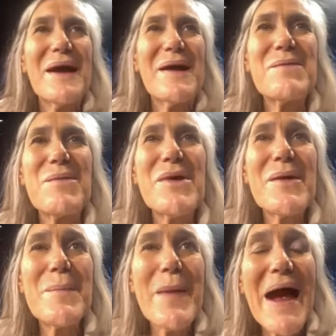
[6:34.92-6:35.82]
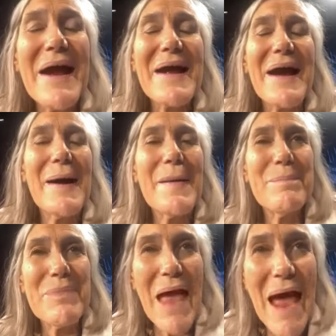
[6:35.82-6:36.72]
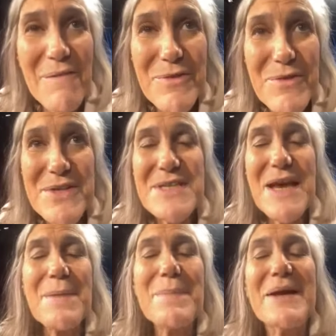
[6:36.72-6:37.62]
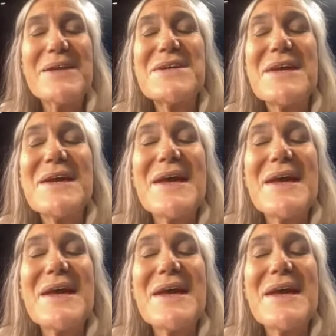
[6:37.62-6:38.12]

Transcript: And when we're back after the segment,